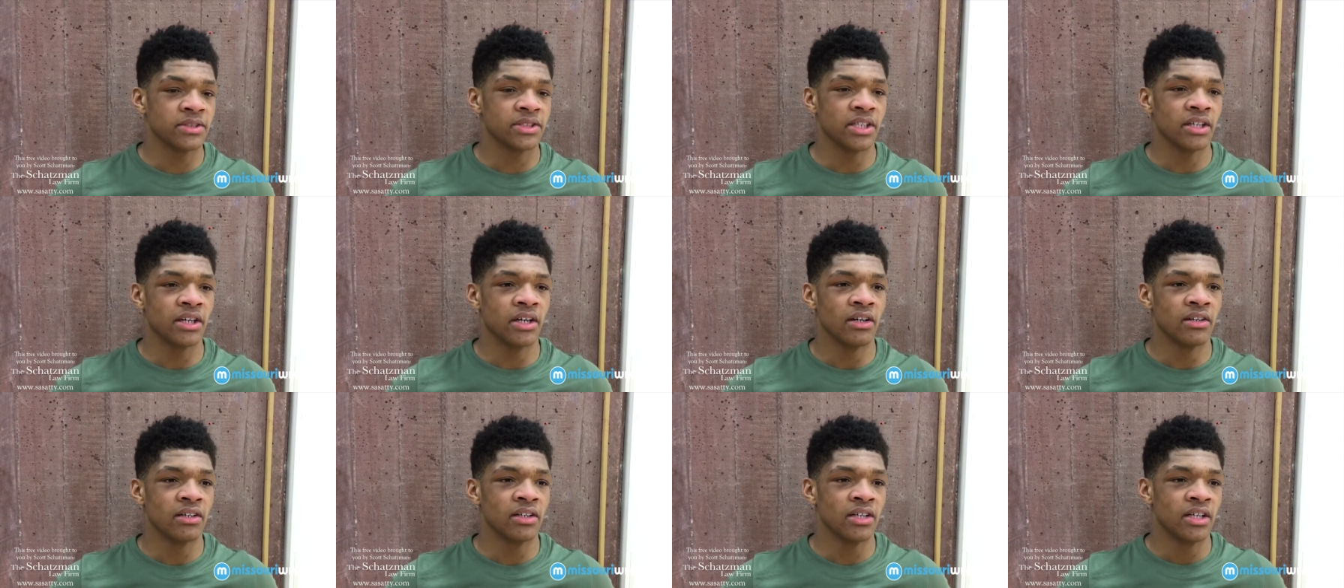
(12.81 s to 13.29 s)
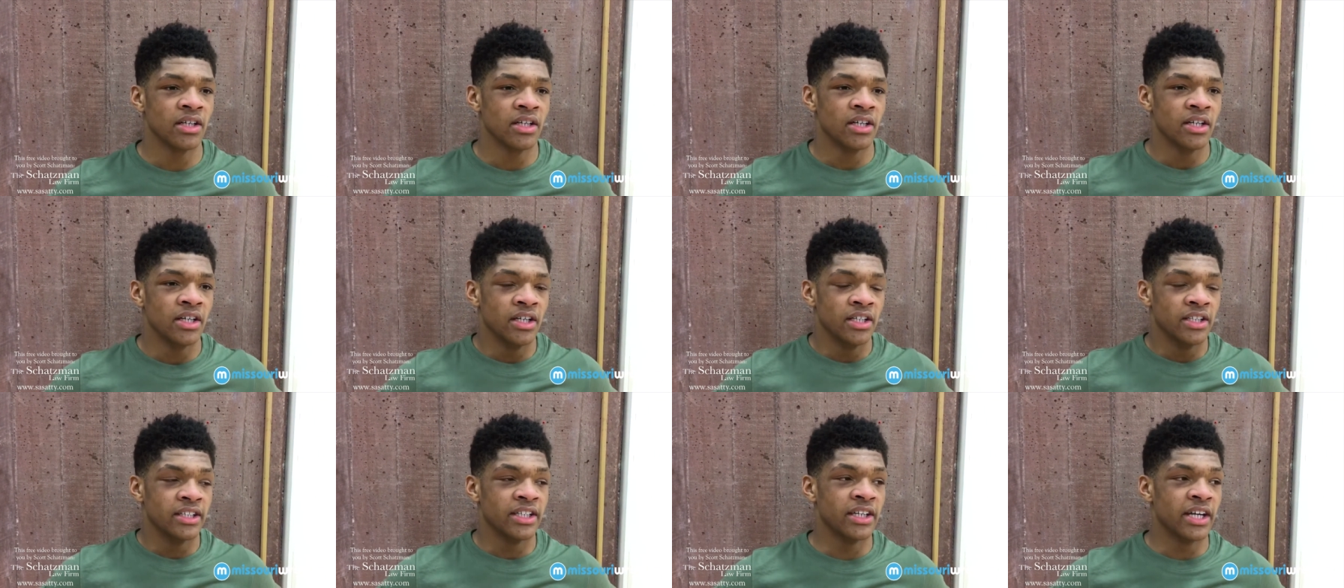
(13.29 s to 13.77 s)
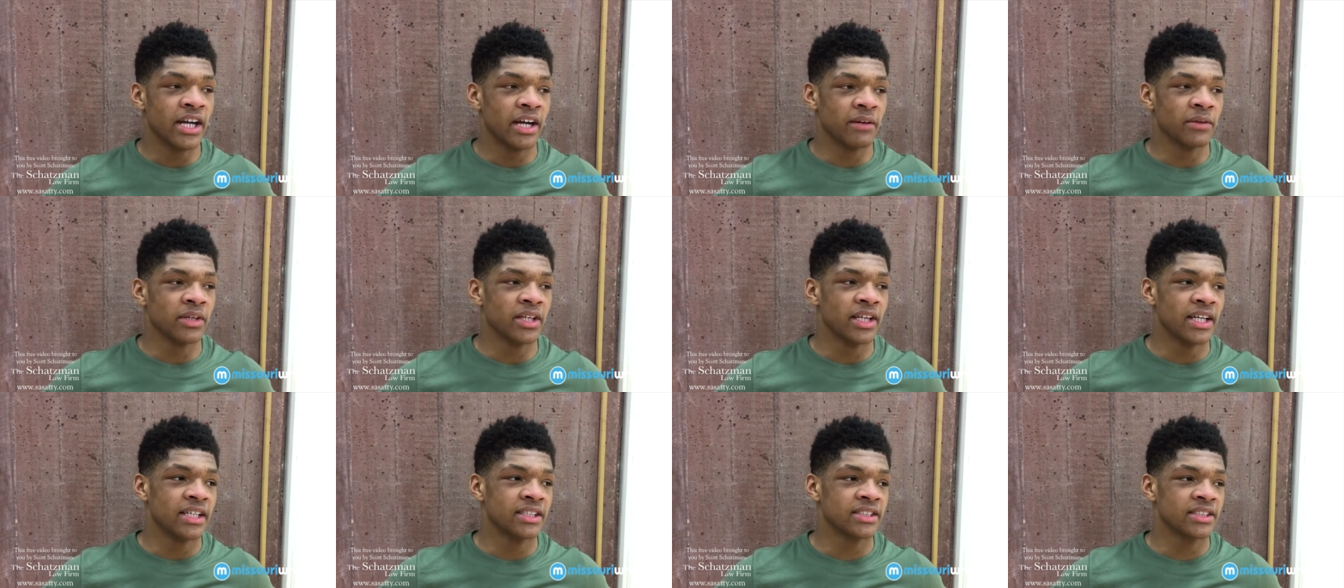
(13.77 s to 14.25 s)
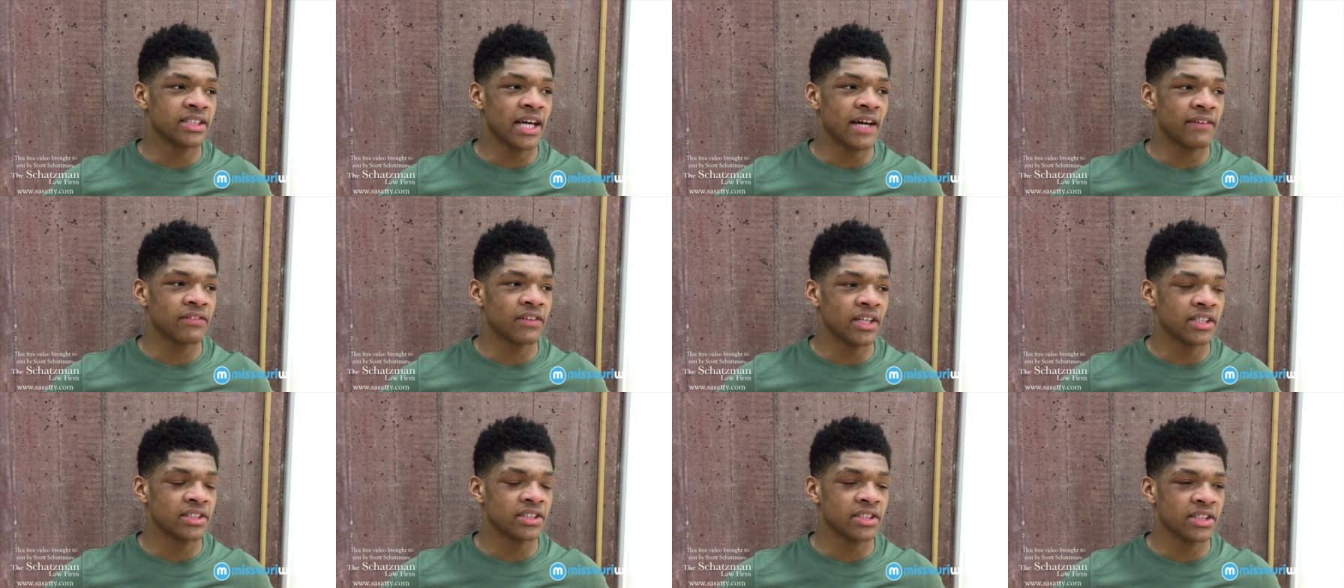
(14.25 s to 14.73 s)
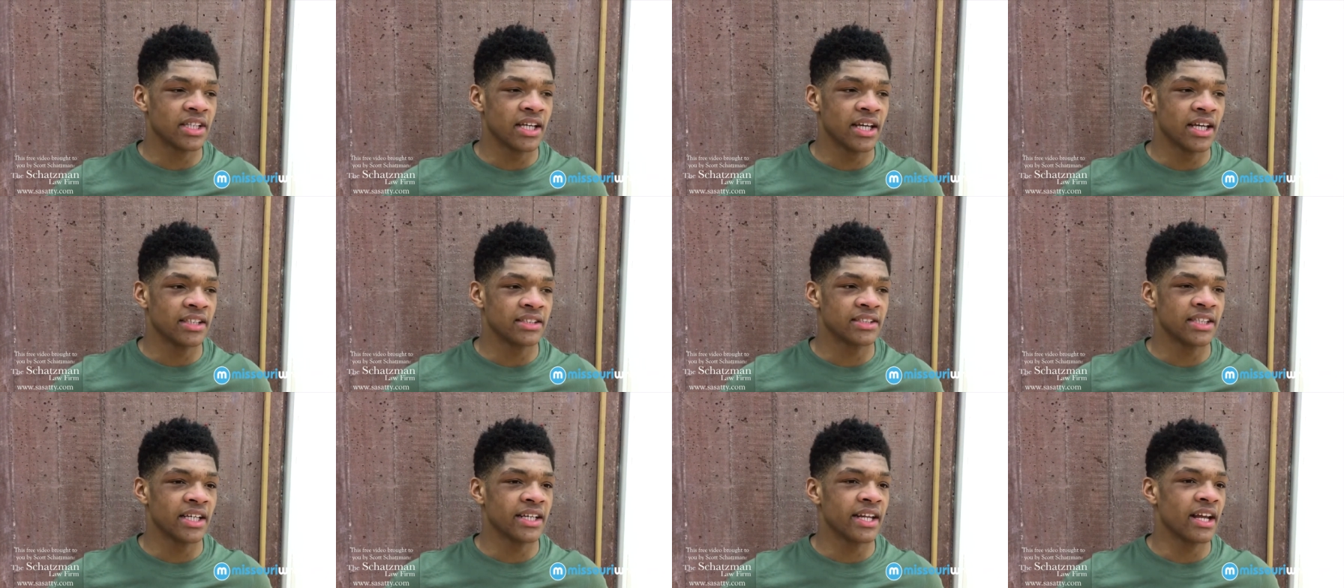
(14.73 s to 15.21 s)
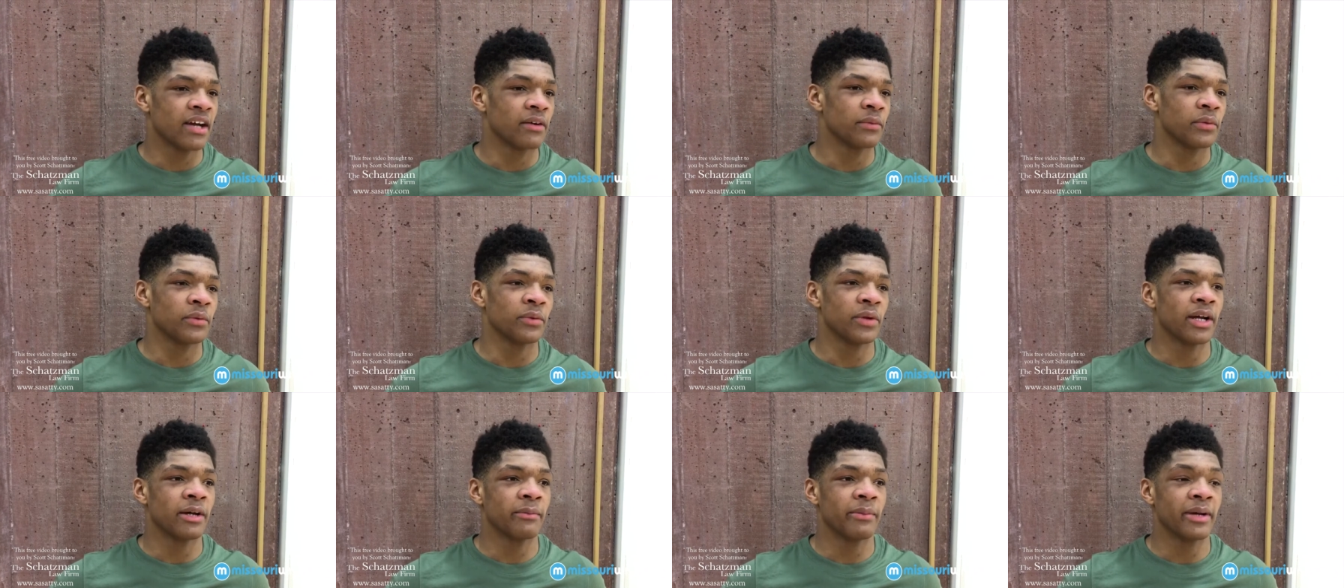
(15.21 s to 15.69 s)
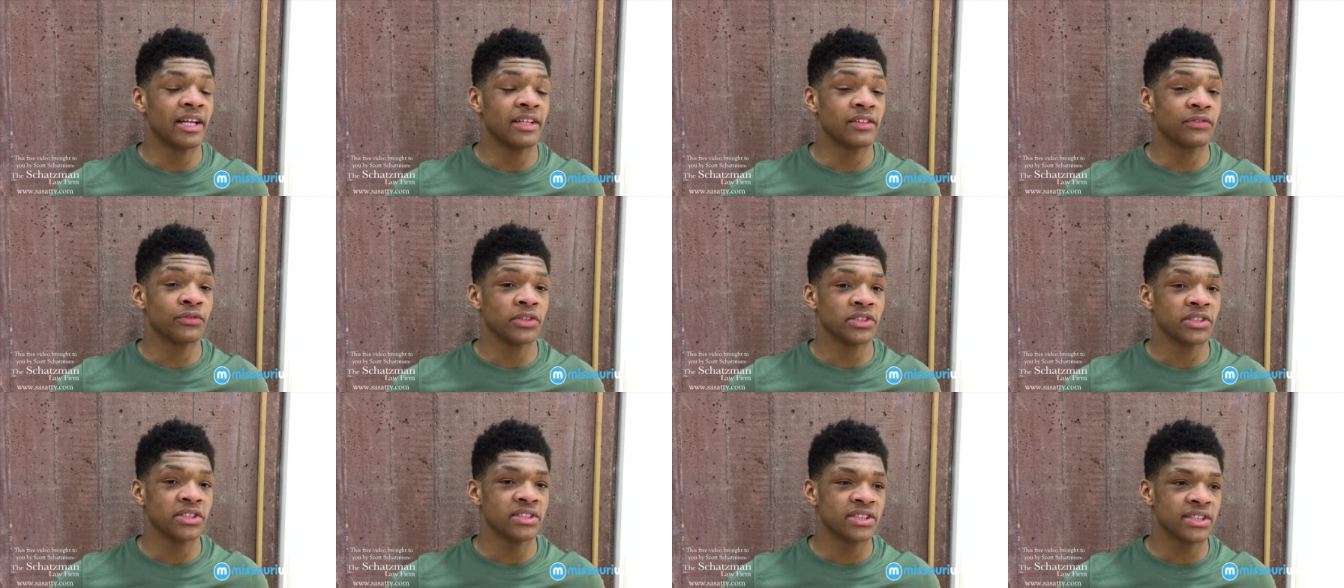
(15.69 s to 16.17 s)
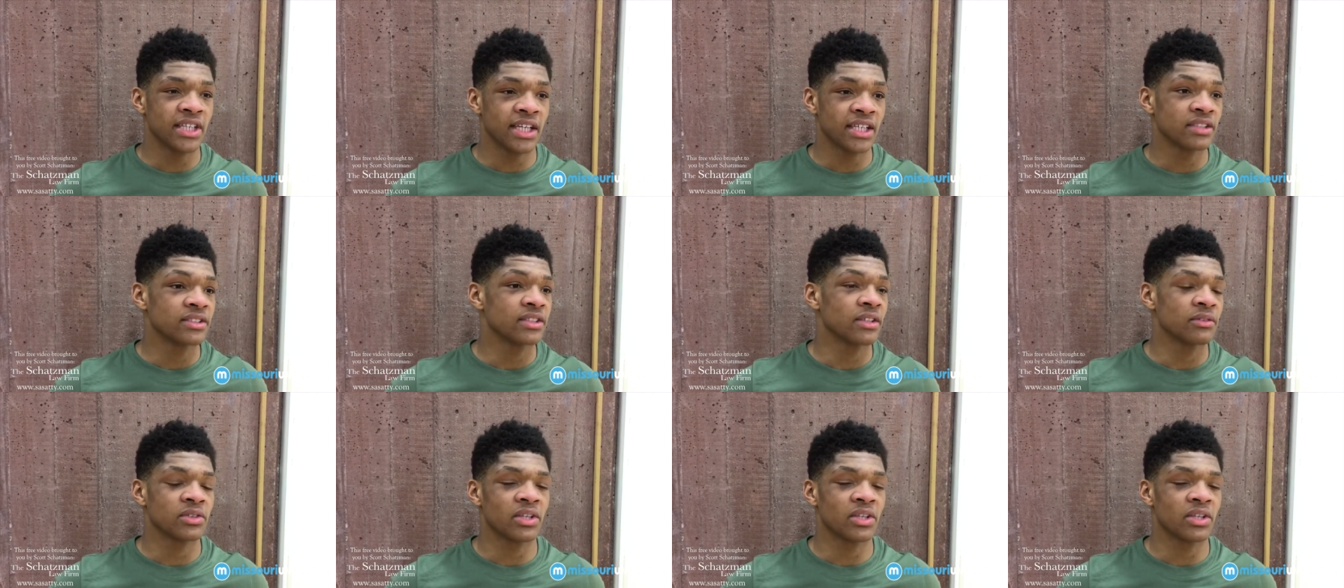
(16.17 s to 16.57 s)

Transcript: So then I realized after I took that takedown, we went out about 14 seconds.